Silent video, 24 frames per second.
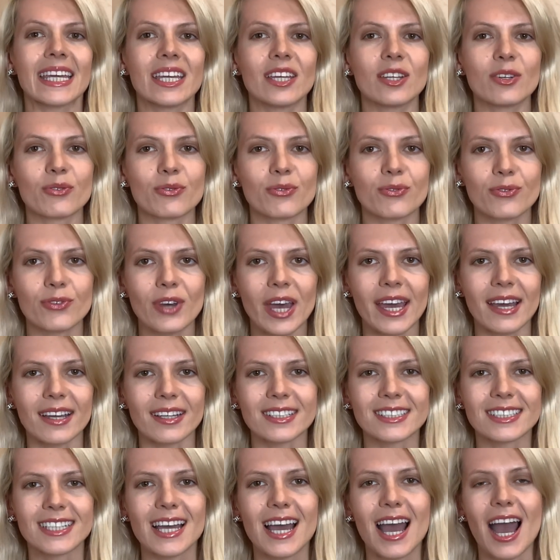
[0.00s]
In
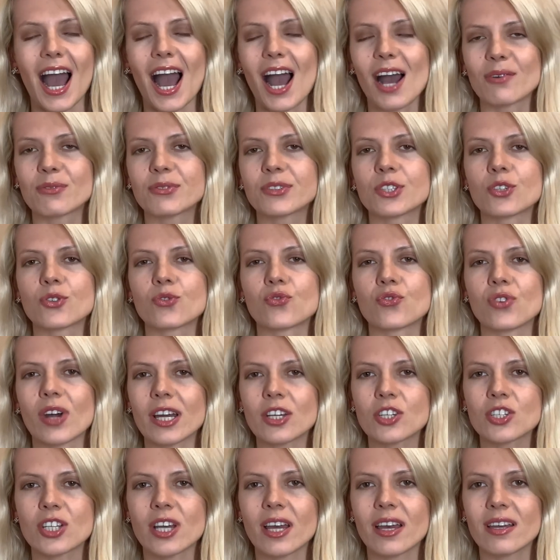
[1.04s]
fact, after
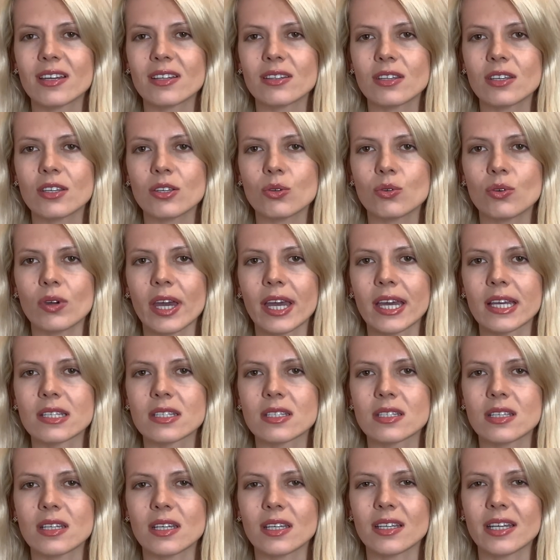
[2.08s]
Russia and the
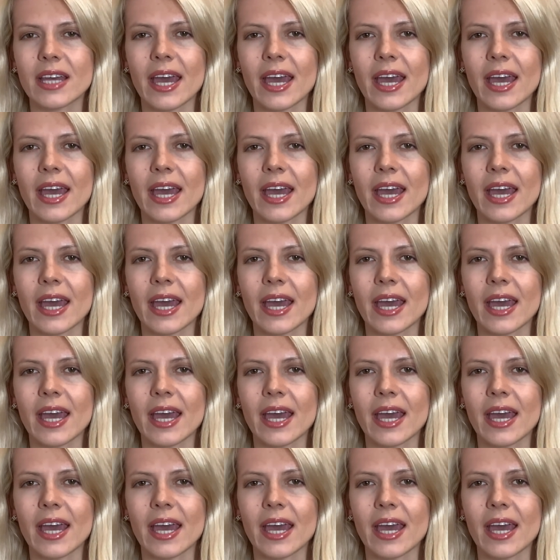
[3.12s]
US,